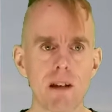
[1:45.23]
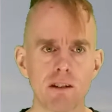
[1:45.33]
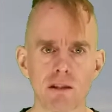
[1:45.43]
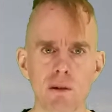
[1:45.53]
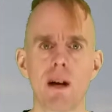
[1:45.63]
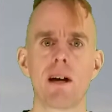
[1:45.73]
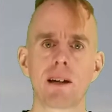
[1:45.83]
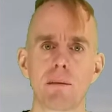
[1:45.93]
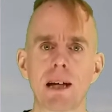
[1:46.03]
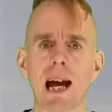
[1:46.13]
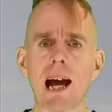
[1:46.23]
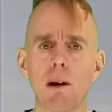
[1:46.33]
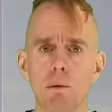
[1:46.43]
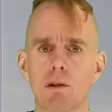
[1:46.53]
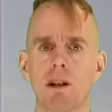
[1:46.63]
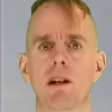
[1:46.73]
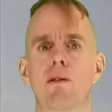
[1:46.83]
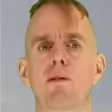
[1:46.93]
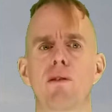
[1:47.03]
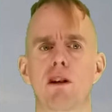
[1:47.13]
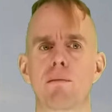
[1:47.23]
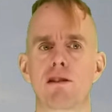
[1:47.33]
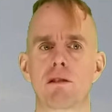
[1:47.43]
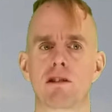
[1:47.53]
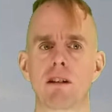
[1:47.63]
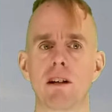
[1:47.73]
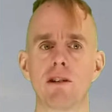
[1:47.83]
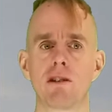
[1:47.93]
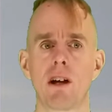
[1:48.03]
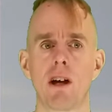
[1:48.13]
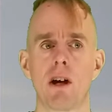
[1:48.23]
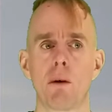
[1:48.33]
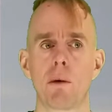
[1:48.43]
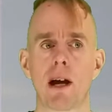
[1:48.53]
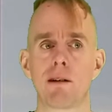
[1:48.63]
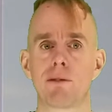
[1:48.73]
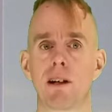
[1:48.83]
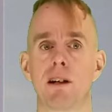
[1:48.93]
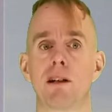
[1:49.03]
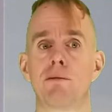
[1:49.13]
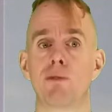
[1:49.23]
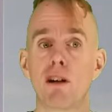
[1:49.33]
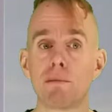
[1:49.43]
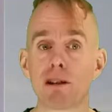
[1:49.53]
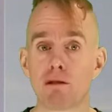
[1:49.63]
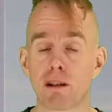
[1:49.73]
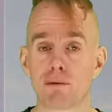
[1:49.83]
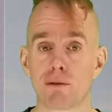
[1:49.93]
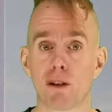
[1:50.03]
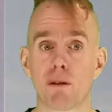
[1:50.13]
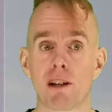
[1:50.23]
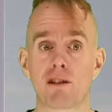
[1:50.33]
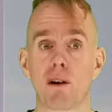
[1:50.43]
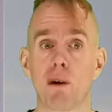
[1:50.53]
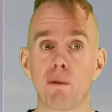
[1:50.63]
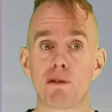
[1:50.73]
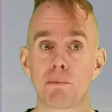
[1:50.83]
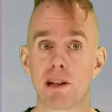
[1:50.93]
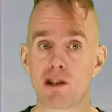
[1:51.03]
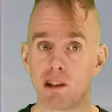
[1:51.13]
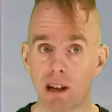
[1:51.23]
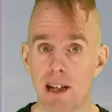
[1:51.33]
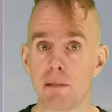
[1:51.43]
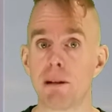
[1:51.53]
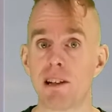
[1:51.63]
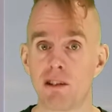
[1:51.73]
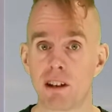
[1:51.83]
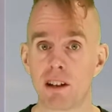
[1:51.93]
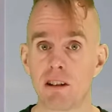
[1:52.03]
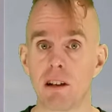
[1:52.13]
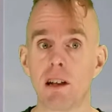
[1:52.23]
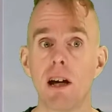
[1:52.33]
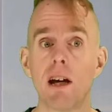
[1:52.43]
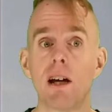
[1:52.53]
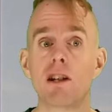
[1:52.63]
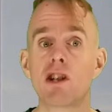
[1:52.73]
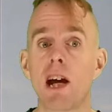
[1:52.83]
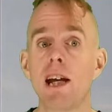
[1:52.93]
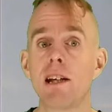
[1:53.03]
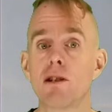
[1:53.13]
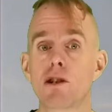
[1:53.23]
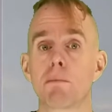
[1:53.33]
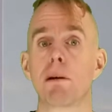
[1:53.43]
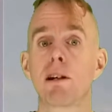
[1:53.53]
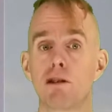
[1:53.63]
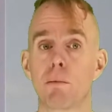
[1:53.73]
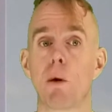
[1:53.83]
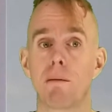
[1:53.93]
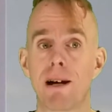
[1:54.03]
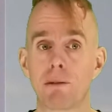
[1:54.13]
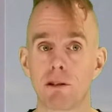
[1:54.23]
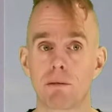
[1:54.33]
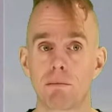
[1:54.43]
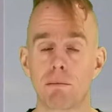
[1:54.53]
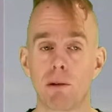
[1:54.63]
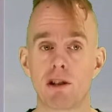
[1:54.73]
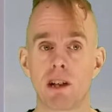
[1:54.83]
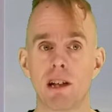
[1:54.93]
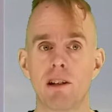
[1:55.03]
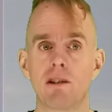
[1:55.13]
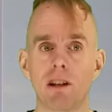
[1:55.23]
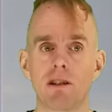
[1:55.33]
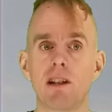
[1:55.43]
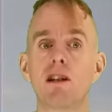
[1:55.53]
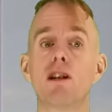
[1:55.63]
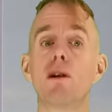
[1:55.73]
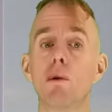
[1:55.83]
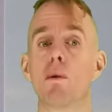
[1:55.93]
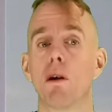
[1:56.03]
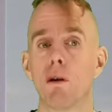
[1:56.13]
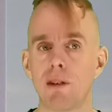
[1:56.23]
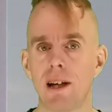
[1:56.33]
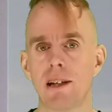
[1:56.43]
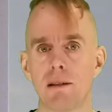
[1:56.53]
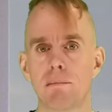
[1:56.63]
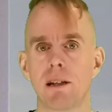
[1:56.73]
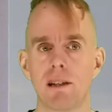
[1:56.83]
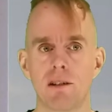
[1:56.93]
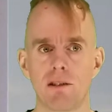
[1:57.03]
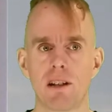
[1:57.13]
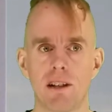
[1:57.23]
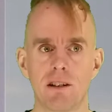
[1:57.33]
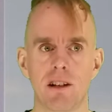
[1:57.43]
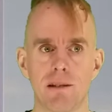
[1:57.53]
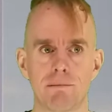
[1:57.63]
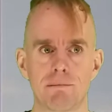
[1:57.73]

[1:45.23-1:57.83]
So coming out of a volumetric slice, we have our volumetric flow rates of species A, B, C, and D changed by a small amount, which is dQ of A, B, C, and D.